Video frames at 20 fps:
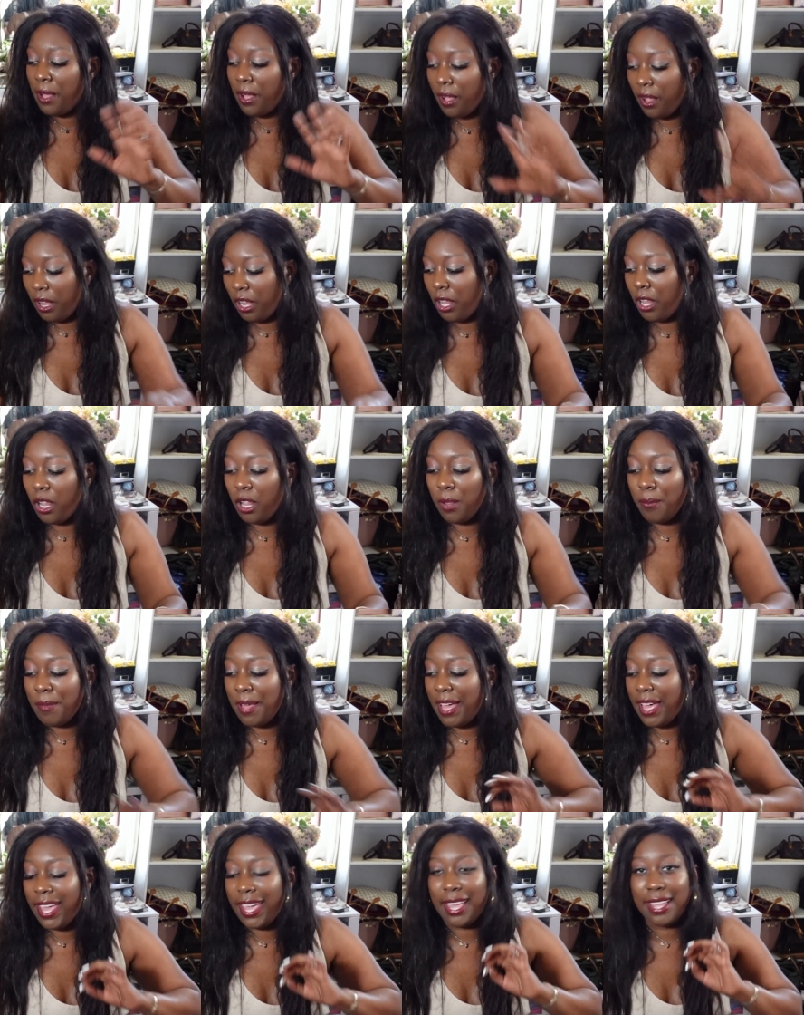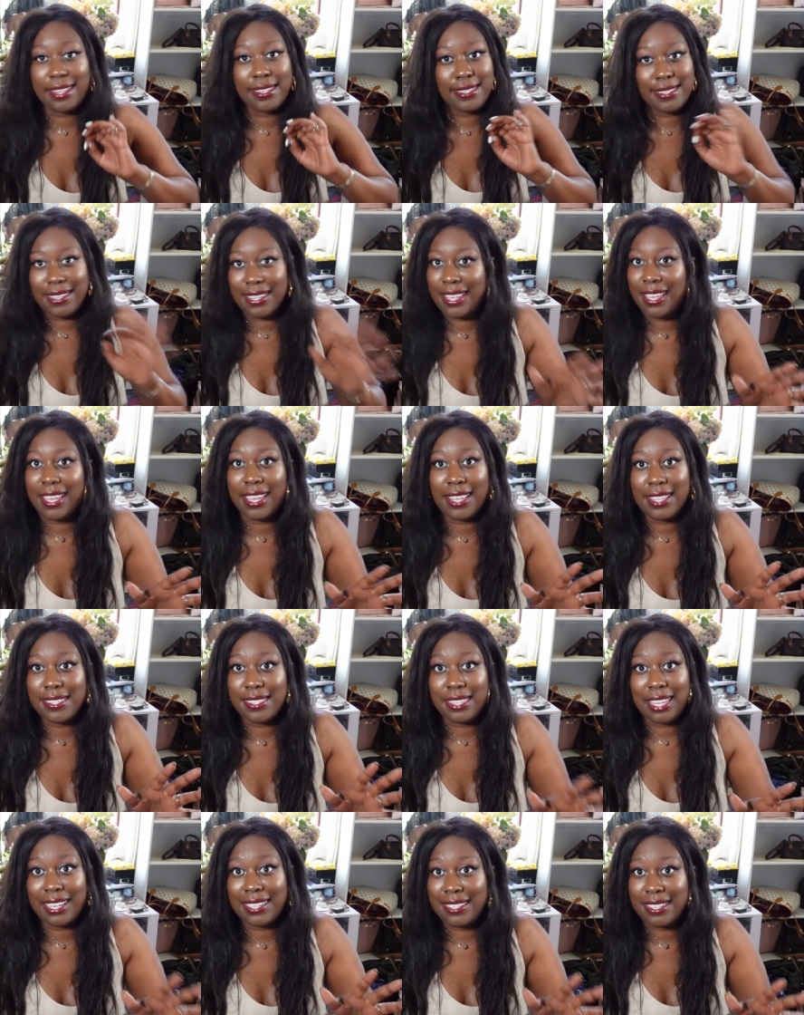all my
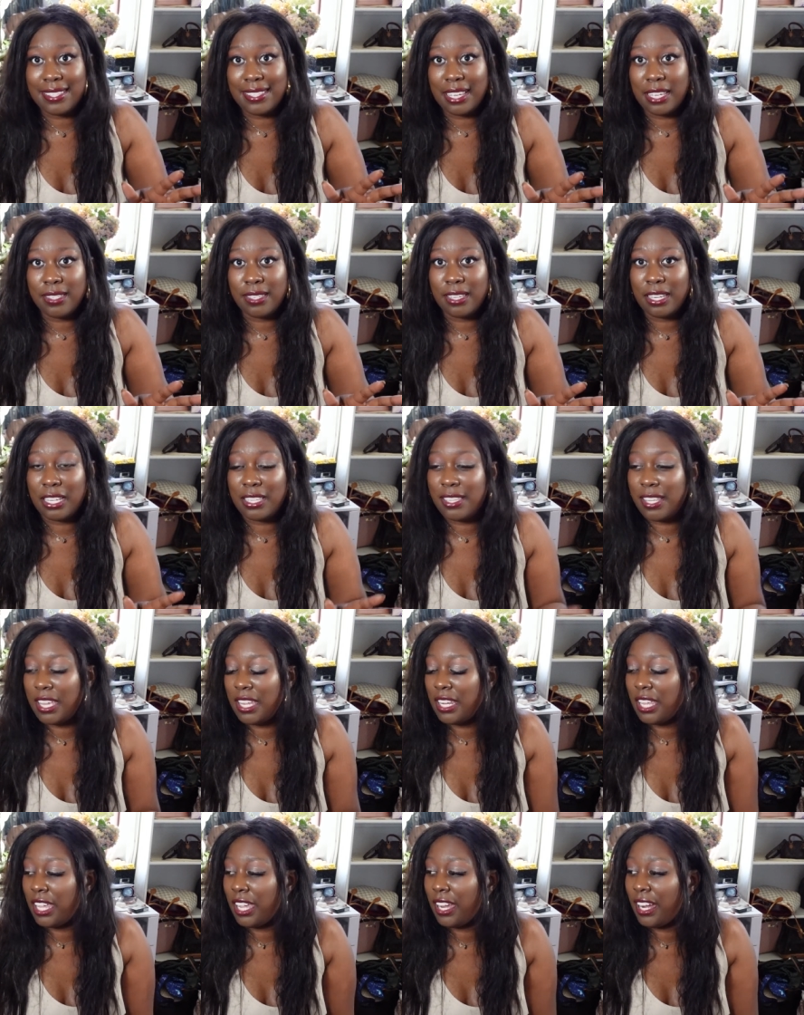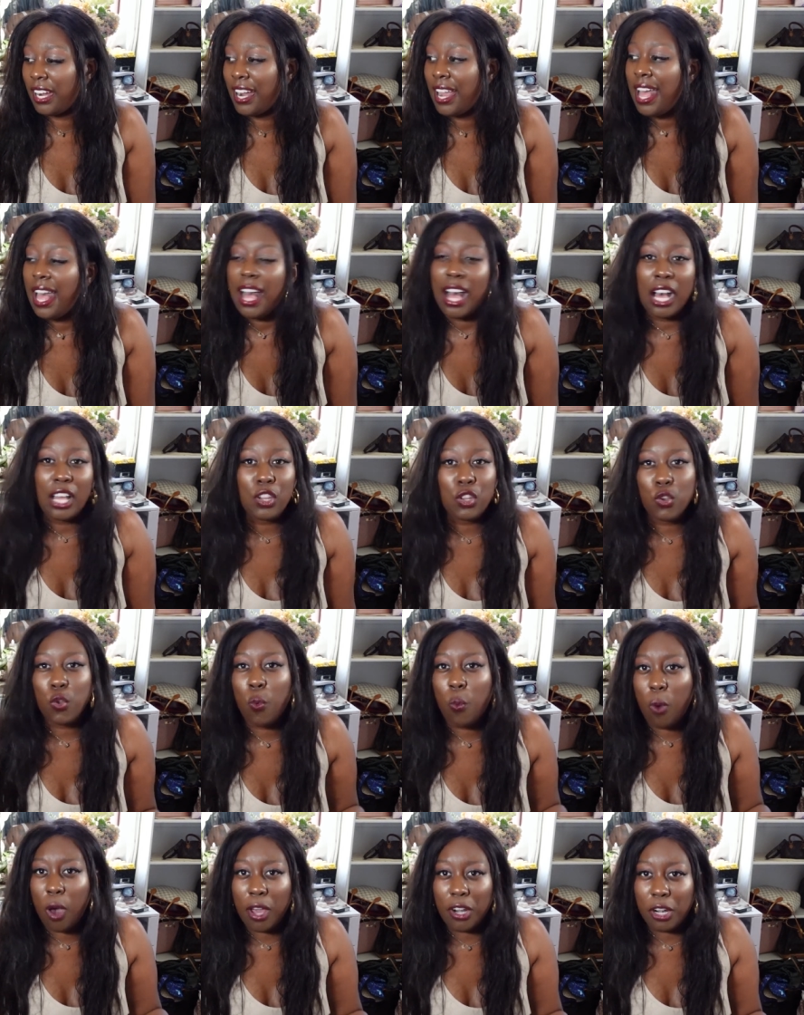needs, like necessities in here, a
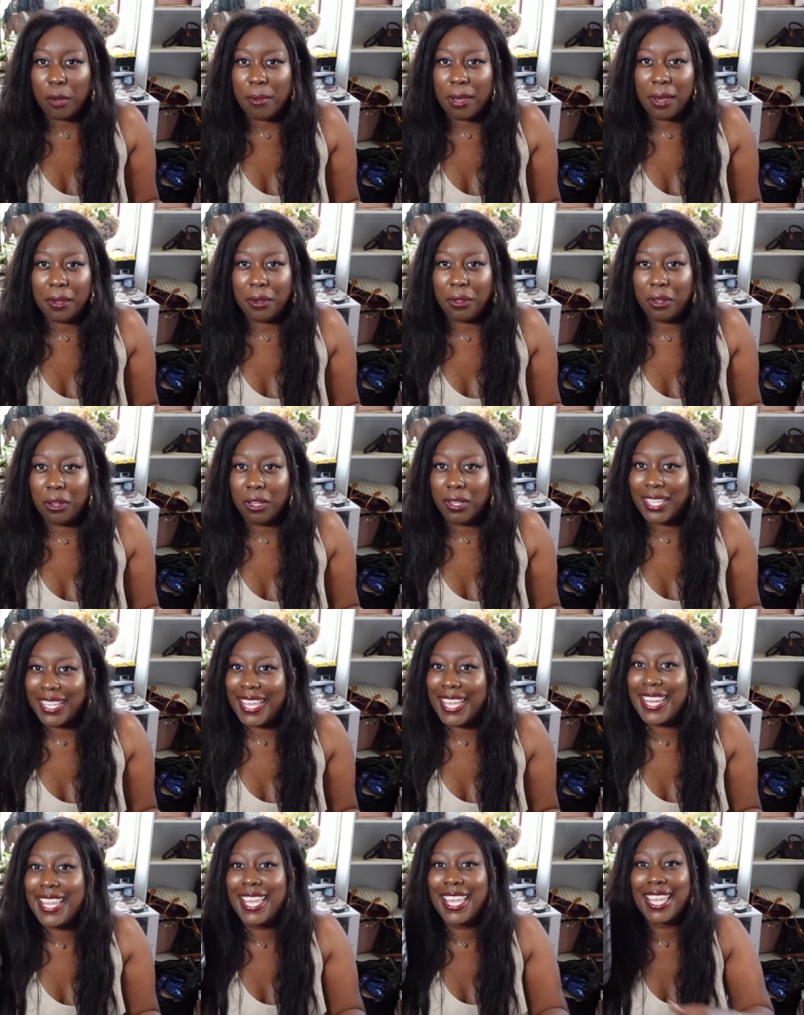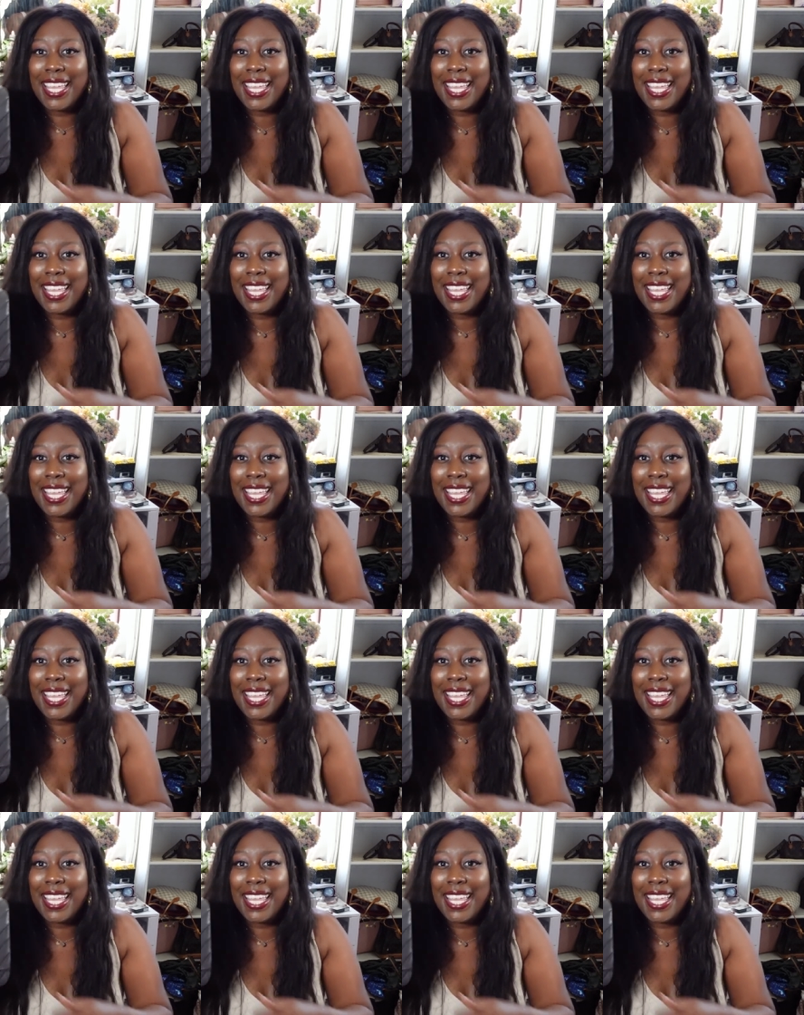little water bottle in